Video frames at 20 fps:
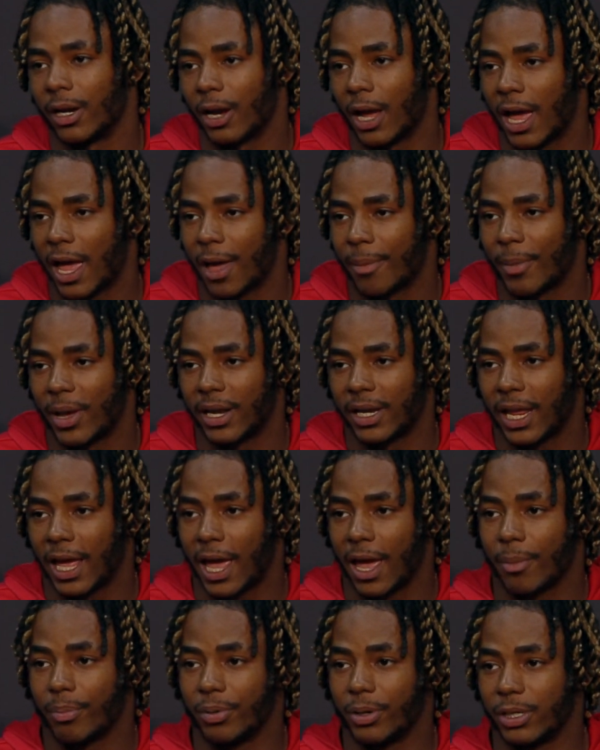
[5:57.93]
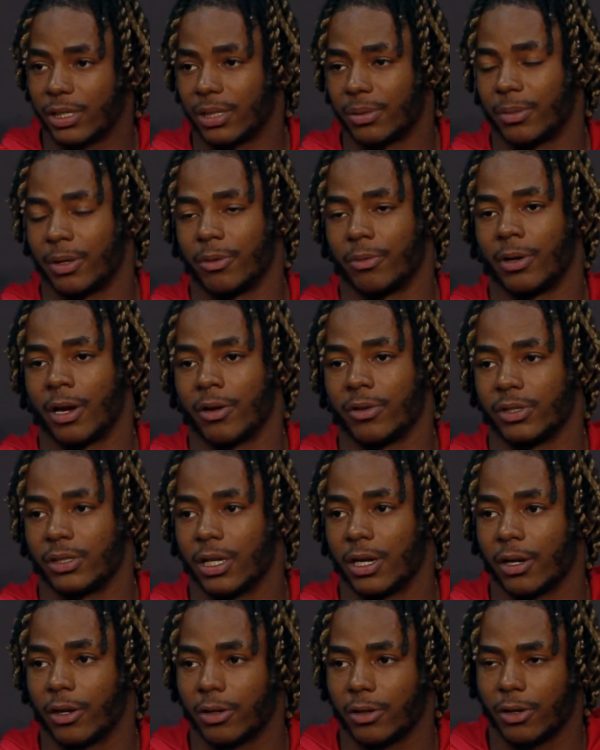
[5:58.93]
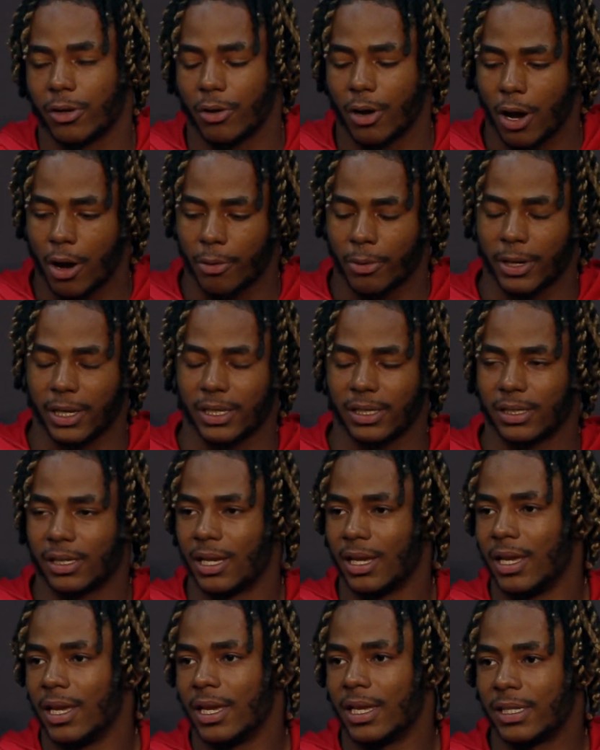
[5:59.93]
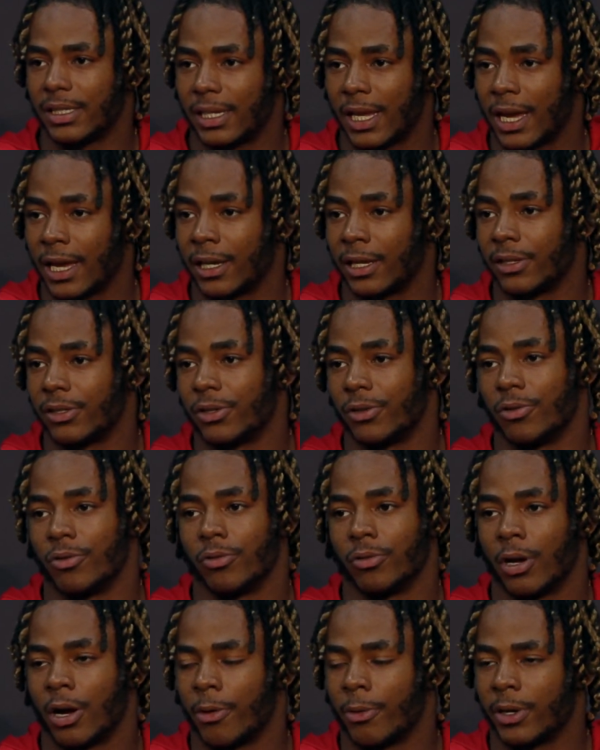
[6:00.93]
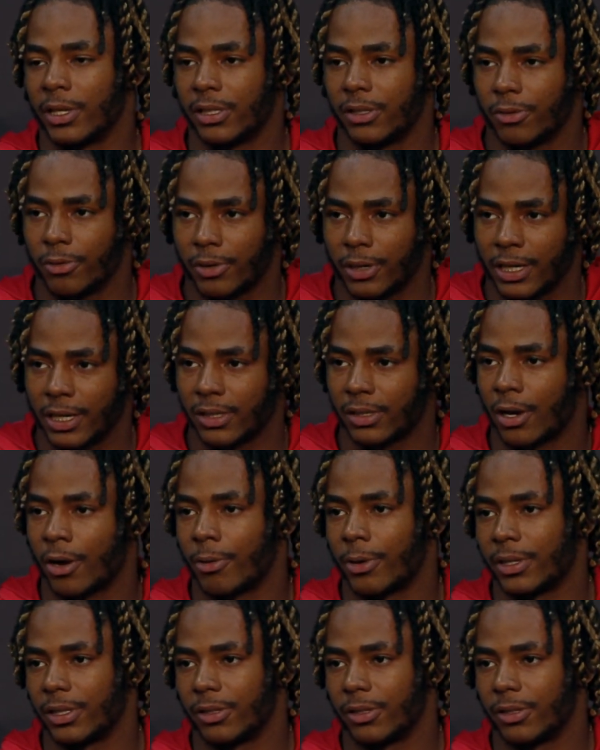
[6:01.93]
I had my dad pushing me when I was younger, you know, always staying in tune, always doing this, always